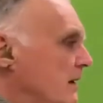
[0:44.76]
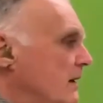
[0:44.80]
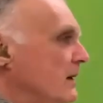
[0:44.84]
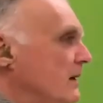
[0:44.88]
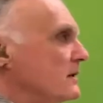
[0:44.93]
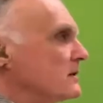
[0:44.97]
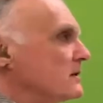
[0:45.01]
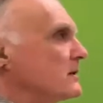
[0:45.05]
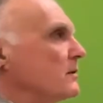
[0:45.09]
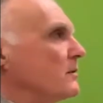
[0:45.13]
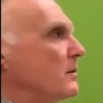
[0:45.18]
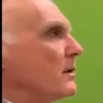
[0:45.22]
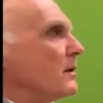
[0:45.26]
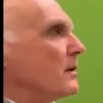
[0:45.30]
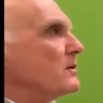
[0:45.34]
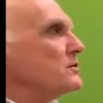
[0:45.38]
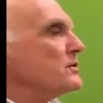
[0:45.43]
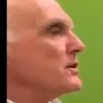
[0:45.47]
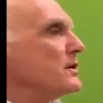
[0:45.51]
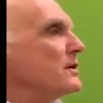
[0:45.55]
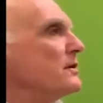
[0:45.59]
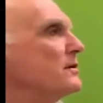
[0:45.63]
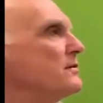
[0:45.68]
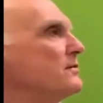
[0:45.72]
So what I'll
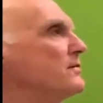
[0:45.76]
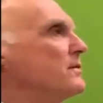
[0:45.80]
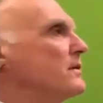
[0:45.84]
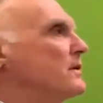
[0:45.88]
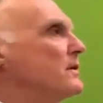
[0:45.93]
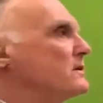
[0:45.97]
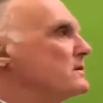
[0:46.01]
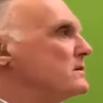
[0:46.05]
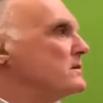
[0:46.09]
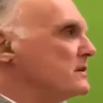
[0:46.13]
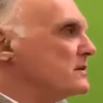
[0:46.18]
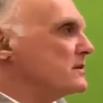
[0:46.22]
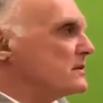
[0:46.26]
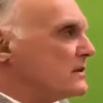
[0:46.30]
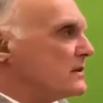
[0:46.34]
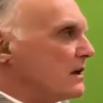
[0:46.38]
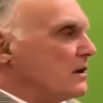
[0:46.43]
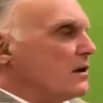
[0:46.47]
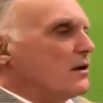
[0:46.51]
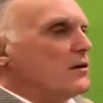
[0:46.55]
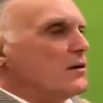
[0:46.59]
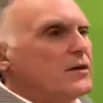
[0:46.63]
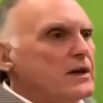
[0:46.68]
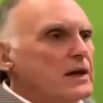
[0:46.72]
show you first is start
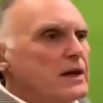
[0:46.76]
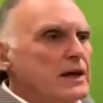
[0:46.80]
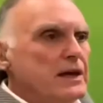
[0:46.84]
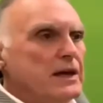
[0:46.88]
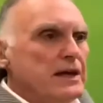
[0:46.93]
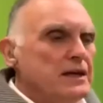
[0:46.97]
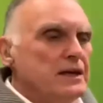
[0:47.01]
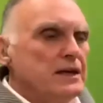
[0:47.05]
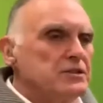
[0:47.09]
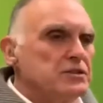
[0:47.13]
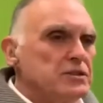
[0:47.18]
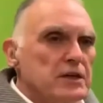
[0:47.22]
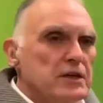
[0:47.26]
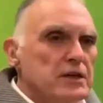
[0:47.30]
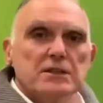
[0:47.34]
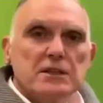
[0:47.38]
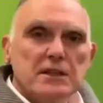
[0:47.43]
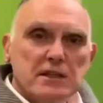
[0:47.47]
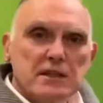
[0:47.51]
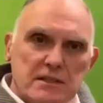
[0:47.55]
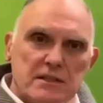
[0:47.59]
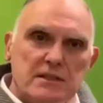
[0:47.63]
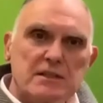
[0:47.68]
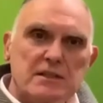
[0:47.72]
on the heat exchanger.
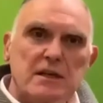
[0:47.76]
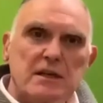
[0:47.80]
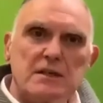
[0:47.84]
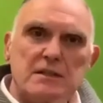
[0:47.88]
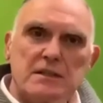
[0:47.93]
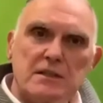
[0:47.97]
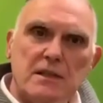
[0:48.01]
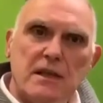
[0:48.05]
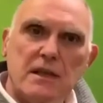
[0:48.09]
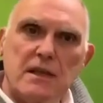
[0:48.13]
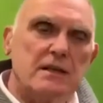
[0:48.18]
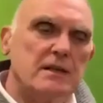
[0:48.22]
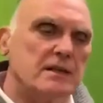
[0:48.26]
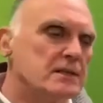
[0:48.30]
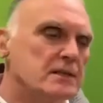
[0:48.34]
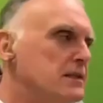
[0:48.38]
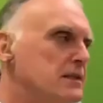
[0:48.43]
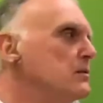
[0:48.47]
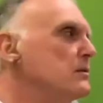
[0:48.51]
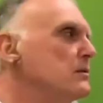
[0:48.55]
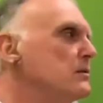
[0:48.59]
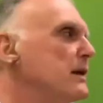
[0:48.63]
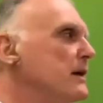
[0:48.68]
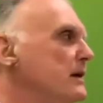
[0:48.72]
This is our stainless
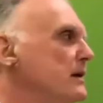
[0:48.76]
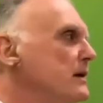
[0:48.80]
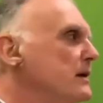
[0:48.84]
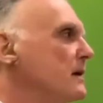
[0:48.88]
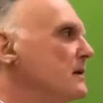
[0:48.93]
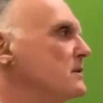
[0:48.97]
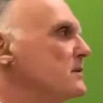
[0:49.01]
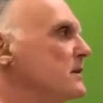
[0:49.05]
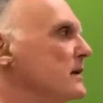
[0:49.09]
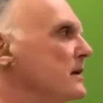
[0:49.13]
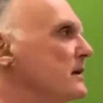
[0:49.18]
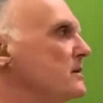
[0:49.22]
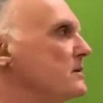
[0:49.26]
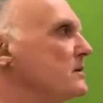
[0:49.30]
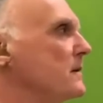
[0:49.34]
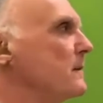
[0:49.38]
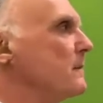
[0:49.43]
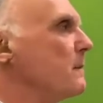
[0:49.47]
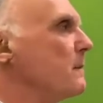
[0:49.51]
steel heat exchanger.